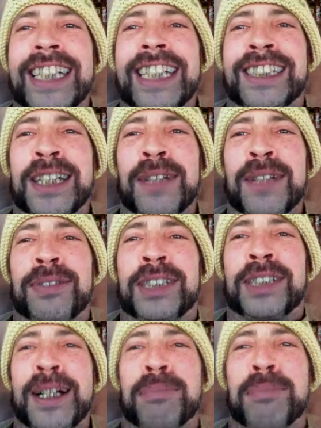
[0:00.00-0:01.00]
to get stuff
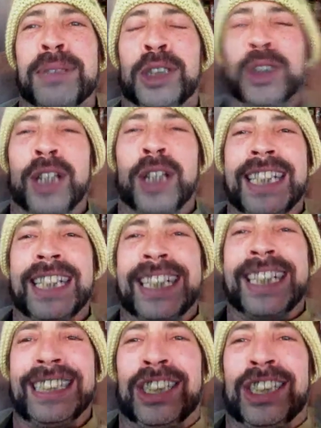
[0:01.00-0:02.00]
set up and trying to
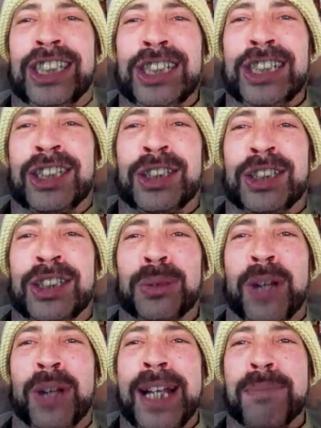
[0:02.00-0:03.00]
get just to the
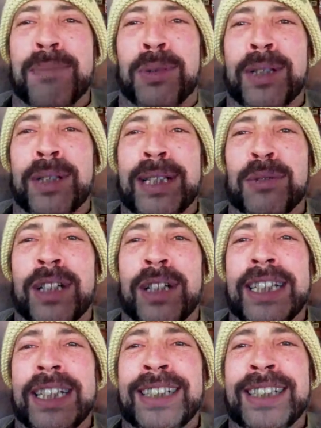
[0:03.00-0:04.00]
right point where
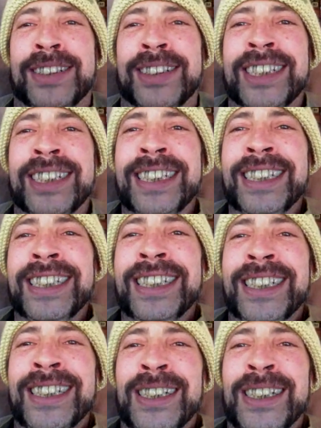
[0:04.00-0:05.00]
you hear,
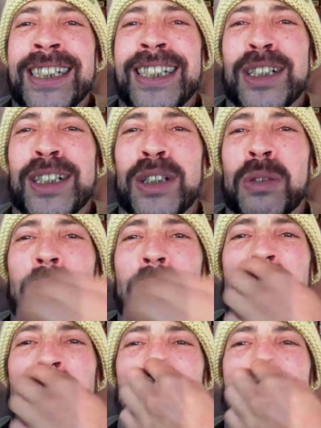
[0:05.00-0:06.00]

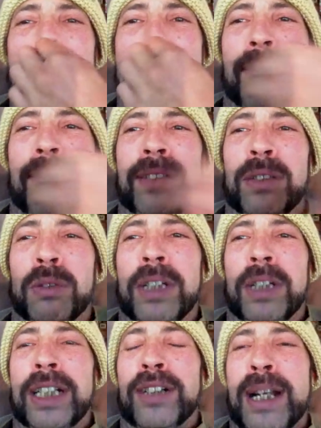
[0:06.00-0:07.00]
where you have it, where
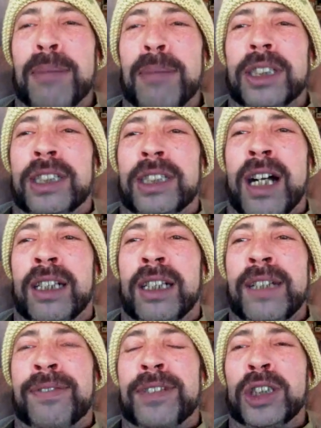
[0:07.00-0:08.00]
you're able to
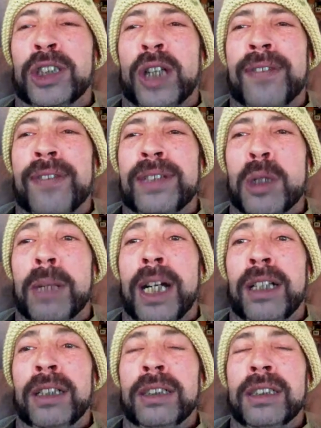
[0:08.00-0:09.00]
talk if you're driving
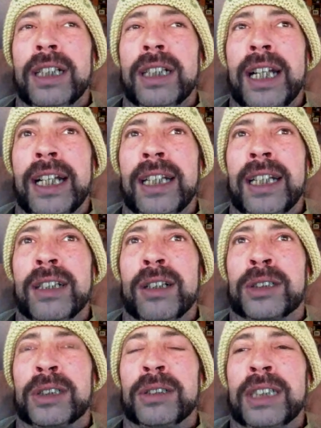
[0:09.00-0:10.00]
mobile, and
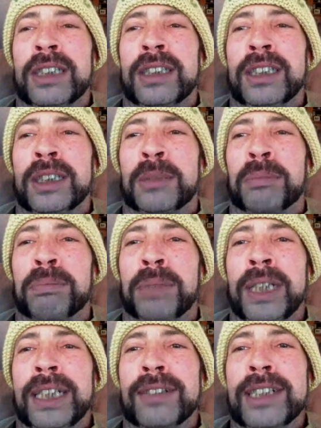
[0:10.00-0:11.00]
also it doesn't just
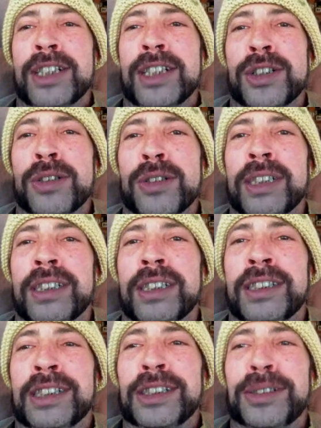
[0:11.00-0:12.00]
play your engine
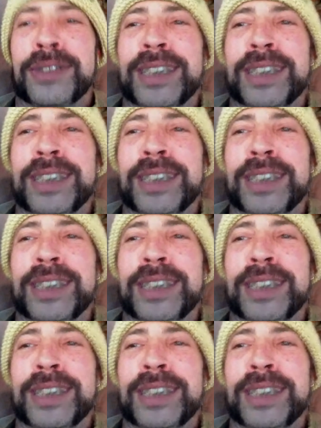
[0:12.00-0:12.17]
noises you're doing.